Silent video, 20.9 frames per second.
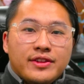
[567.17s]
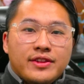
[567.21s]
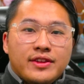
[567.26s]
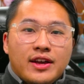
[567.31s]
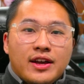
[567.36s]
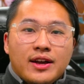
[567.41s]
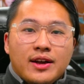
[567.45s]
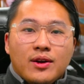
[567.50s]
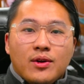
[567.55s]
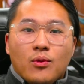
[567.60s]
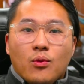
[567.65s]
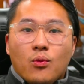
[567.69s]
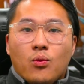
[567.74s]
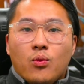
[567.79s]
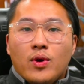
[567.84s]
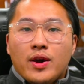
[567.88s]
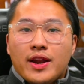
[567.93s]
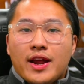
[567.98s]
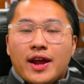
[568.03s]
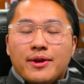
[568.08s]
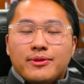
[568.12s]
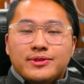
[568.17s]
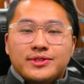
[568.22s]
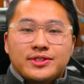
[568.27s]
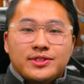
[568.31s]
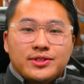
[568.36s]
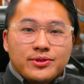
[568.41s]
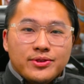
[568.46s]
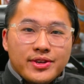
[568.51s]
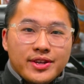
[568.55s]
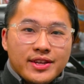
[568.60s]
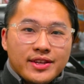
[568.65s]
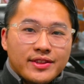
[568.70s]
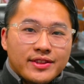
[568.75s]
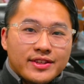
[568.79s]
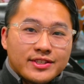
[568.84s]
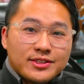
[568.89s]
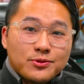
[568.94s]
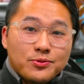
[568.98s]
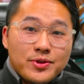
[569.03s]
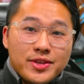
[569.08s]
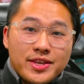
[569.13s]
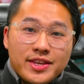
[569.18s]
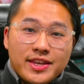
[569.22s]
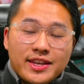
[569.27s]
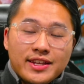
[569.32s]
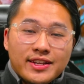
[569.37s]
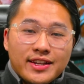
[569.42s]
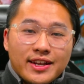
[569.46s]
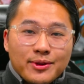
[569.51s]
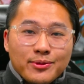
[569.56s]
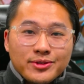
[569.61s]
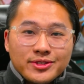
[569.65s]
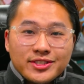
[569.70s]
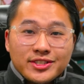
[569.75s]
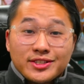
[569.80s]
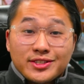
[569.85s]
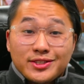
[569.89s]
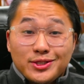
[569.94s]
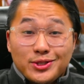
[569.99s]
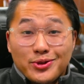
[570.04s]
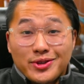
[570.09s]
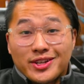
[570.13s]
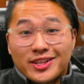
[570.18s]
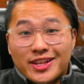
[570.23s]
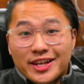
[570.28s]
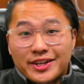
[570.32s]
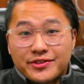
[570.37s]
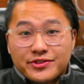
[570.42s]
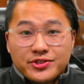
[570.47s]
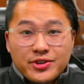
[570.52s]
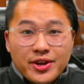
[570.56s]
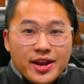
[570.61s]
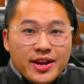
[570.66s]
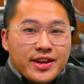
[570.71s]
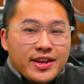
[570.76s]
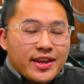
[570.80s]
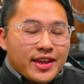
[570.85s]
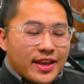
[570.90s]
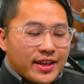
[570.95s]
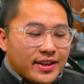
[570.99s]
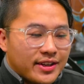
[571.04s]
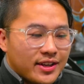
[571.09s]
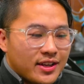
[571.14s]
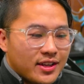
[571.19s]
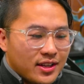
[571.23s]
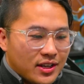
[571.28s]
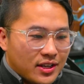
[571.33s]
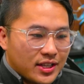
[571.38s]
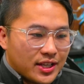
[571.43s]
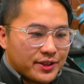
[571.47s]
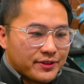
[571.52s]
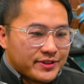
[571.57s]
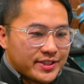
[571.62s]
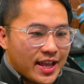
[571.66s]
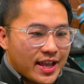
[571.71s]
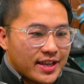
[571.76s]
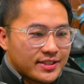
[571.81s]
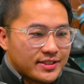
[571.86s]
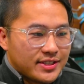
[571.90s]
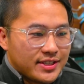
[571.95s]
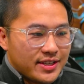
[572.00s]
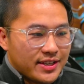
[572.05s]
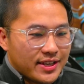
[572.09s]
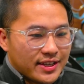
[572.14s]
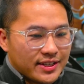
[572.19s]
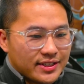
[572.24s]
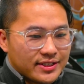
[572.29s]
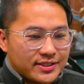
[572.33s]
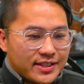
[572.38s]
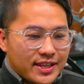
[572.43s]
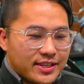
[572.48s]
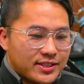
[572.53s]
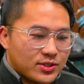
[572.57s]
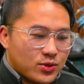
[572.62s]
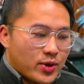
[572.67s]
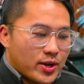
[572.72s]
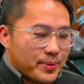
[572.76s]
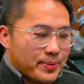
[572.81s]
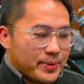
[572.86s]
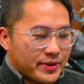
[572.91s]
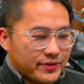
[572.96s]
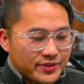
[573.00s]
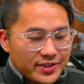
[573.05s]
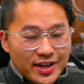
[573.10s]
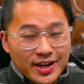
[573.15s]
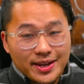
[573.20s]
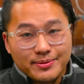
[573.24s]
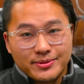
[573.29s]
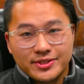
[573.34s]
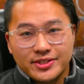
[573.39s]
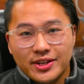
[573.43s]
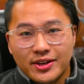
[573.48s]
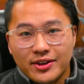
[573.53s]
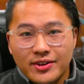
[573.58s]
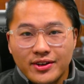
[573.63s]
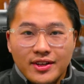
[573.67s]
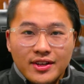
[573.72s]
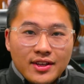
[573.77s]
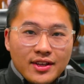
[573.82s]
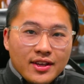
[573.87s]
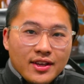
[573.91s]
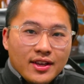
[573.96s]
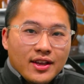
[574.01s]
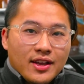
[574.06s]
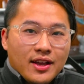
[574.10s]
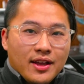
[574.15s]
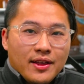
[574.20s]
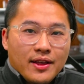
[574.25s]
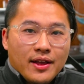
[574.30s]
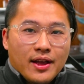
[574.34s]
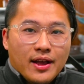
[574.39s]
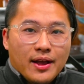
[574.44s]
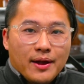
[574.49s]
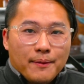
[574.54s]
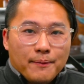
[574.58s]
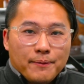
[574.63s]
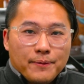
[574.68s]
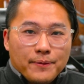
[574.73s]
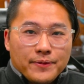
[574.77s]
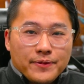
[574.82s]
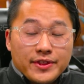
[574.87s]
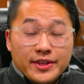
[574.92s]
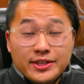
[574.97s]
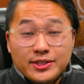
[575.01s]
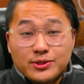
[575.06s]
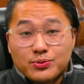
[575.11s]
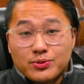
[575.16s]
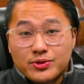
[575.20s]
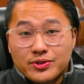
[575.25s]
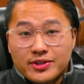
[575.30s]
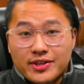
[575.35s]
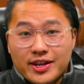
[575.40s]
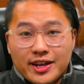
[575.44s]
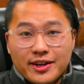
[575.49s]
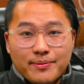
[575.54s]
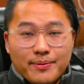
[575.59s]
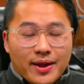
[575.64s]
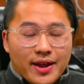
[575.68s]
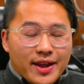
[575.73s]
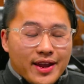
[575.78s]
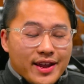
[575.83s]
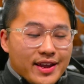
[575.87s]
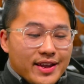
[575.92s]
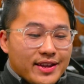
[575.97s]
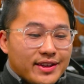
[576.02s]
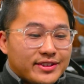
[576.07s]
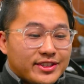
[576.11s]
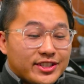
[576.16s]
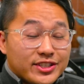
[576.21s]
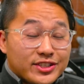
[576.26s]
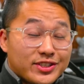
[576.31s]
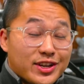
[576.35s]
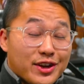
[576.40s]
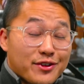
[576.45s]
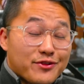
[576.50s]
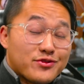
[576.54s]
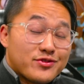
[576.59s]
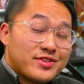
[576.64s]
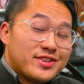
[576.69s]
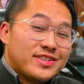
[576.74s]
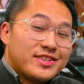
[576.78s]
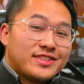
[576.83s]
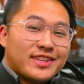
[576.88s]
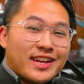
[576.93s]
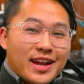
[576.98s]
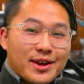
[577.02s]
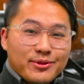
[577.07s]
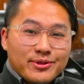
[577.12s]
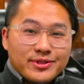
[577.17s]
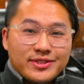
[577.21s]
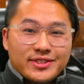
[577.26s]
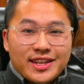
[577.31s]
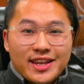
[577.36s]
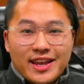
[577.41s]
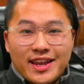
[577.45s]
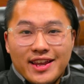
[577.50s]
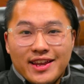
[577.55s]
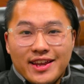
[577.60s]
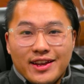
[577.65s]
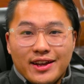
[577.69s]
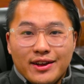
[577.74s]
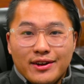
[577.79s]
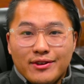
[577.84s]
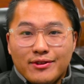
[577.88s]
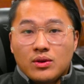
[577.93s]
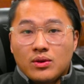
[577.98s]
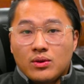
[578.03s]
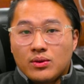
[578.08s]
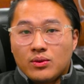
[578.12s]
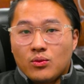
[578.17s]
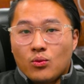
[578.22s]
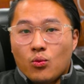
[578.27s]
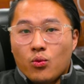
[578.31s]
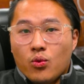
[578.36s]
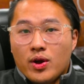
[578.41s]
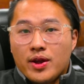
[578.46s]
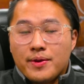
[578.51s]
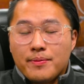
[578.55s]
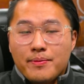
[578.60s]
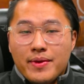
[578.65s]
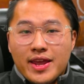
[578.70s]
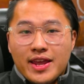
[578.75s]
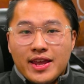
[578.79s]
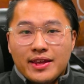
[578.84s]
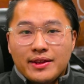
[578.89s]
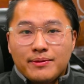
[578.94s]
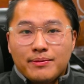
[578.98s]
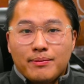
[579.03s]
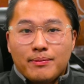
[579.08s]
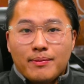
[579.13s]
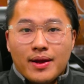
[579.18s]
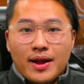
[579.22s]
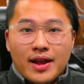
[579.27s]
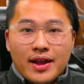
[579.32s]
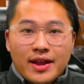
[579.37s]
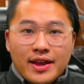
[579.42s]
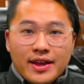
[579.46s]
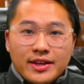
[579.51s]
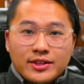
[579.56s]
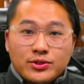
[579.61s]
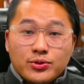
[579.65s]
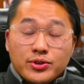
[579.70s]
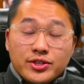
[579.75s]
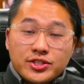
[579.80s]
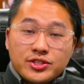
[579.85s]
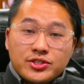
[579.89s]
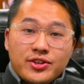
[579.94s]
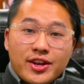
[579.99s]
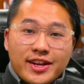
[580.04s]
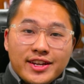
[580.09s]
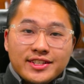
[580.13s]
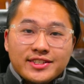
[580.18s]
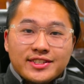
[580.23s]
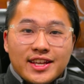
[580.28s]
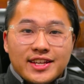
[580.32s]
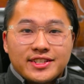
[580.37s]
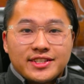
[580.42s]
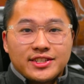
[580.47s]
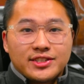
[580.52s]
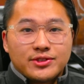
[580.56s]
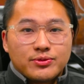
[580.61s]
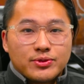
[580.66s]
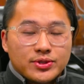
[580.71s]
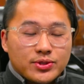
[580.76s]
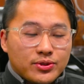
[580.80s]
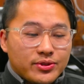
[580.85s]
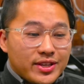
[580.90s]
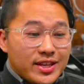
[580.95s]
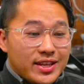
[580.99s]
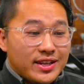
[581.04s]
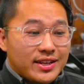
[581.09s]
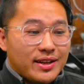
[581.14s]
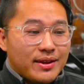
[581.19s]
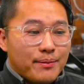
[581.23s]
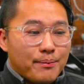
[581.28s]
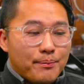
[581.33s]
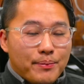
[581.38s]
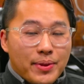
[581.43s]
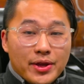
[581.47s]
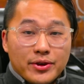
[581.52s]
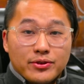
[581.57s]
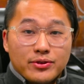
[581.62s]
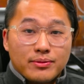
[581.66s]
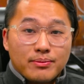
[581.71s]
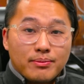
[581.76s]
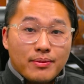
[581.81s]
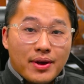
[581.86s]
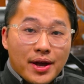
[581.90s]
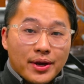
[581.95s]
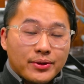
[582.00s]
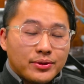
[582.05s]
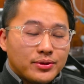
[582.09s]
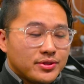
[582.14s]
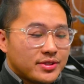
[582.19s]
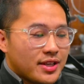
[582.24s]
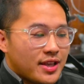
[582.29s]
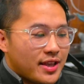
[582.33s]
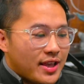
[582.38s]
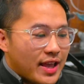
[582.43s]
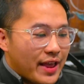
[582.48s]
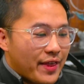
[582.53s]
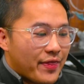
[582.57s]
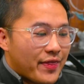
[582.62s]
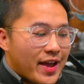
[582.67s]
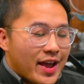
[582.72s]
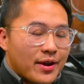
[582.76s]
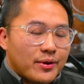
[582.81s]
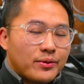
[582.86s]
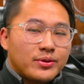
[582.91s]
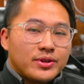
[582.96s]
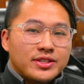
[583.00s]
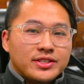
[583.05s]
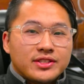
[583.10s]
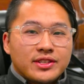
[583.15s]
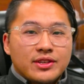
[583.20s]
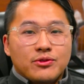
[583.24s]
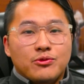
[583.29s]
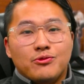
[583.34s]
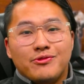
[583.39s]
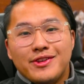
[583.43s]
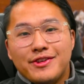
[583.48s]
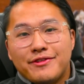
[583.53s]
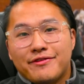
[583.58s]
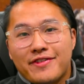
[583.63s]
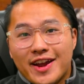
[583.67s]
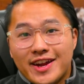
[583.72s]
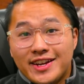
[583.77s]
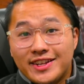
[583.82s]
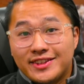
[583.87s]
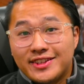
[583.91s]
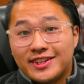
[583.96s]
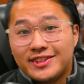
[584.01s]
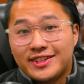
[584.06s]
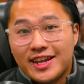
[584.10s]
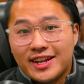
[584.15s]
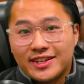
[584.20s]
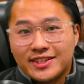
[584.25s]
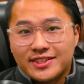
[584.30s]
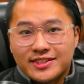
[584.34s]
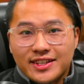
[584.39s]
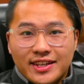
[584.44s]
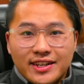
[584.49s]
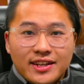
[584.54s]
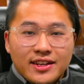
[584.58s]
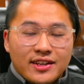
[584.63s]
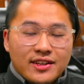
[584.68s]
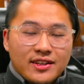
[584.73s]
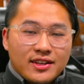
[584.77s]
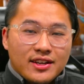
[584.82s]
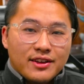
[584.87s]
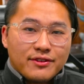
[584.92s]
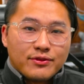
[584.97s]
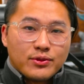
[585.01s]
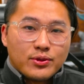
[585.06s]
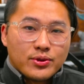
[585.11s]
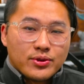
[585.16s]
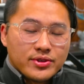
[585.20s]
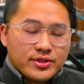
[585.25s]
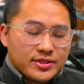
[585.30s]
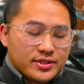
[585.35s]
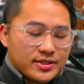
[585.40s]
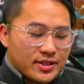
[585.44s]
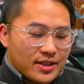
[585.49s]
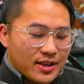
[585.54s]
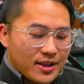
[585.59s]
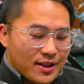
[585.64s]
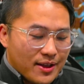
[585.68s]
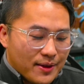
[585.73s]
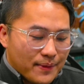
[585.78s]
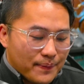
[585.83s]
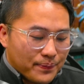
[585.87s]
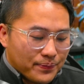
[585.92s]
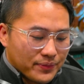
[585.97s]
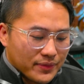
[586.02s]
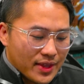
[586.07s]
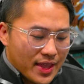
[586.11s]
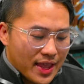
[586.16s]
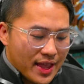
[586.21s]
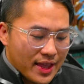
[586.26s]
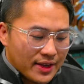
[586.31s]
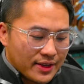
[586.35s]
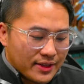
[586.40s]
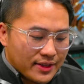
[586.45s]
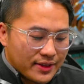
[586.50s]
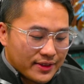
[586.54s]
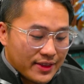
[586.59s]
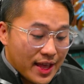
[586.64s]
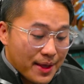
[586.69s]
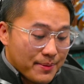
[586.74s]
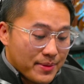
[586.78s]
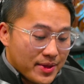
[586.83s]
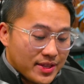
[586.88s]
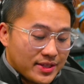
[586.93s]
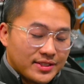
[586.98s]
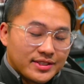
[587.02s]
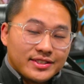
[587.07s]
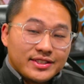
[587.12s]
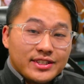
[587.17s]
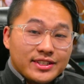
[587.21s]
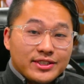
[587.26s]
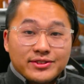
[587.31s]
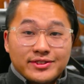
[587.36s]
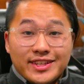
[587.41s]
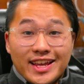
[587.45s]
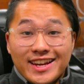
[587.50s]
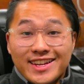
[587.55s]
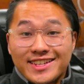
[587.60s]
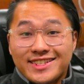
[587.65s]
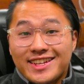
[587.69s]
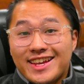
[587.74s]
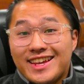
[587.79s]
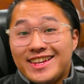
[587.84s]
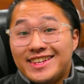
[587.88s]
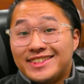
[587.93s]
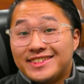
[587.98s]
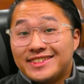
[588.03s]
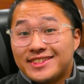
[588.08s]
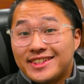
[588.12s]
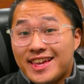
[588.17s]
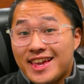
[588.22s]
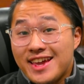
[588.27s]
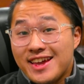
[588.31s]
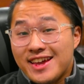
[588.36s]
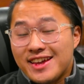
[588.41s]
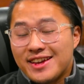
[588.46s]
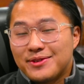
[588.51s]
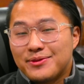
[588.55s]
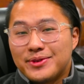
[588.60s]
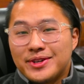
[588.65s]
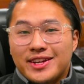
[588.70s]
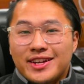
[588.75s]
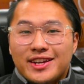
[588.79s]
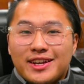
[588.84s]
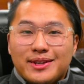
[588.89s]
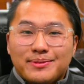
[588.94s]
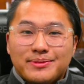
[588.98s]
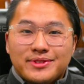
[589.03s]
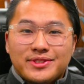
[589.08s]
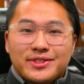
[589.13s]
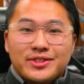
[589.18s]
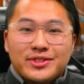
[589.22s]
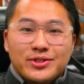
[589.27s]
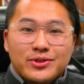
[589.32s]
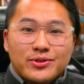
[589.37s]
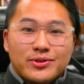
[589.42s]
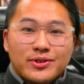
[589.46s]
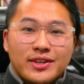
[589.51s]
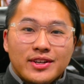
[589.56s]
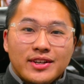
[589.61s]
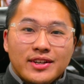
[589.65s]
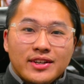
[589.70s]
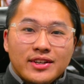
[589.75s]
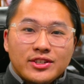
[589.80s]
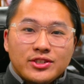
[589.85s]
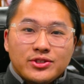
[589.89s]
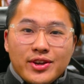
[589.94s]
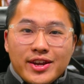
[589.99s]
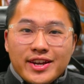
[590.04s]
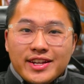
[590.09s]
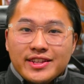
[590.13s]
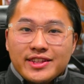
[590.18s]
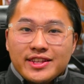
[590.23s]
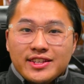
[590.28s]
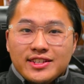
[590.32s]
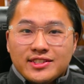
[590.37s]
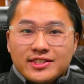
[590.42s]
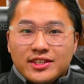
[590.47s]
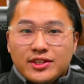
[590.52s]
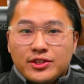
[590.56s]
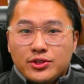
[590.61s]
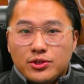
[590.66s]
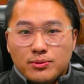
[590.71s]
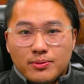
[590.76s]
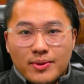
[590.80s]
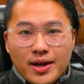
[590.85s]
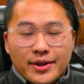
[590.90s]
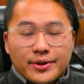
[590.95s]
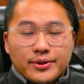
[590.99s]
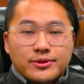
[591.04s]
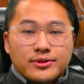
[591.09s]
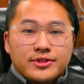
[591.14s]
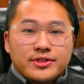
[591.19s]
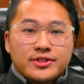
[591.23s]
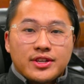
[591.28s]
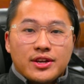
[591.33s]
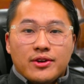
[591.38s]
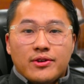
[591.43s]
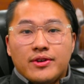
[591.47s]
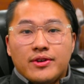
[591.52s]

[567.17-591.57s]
uh, what I was doing this weekend. I was just doing a lot of training and a lot of testing and it takes quite a bit of time. So um, these were kind of my discoveries, I would say, of what made my tortoise training sessions result in better models, and that was refining the data set, of course. Um, and that means, you know, data set is king when it comes to training these new models. So